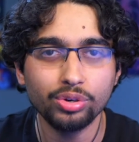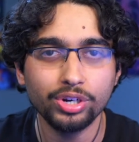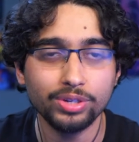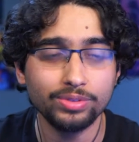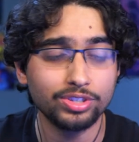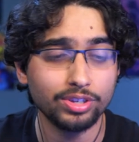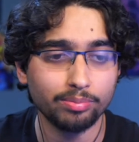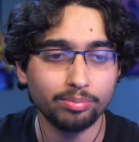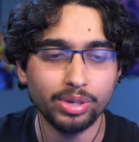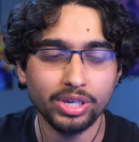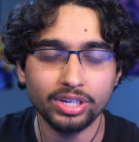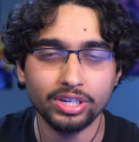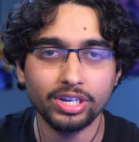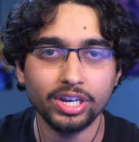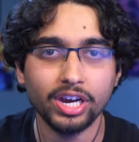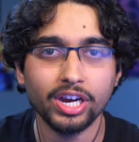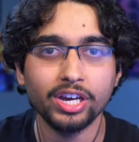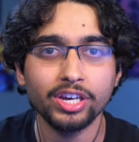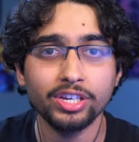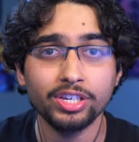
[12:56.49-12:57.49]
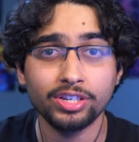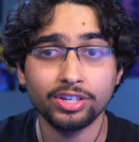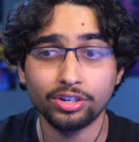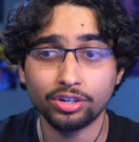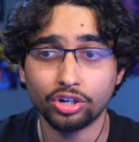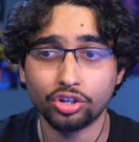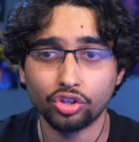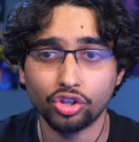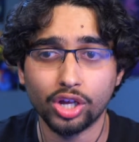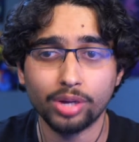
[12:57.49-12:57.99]
He was a big guy. He had a
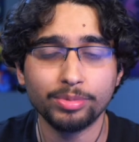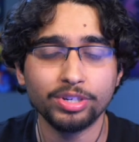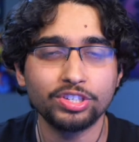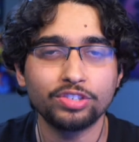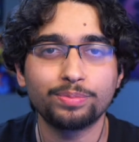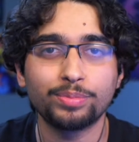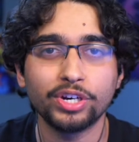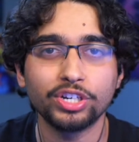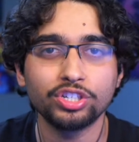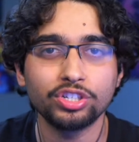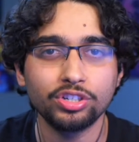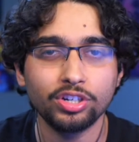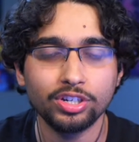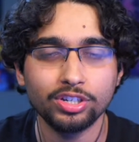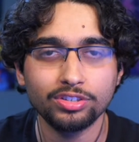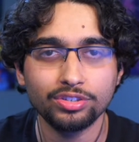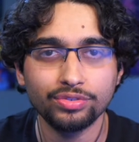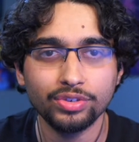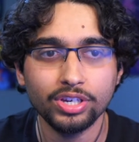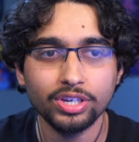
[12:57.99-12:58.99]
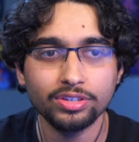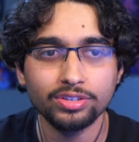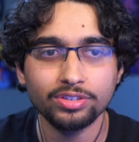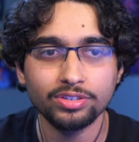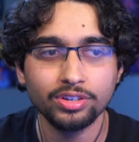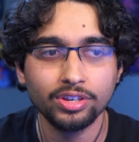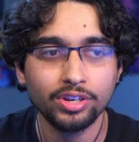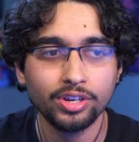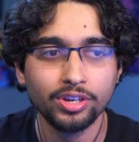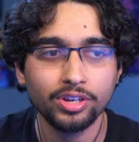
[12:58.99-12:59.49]
glum expression on his face.
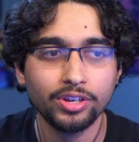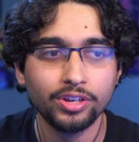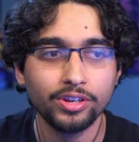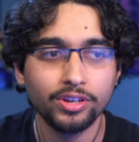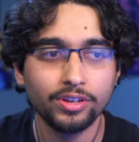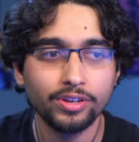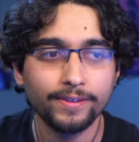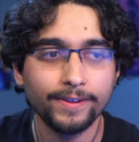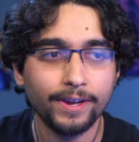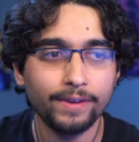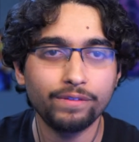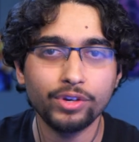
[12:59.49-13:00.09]
I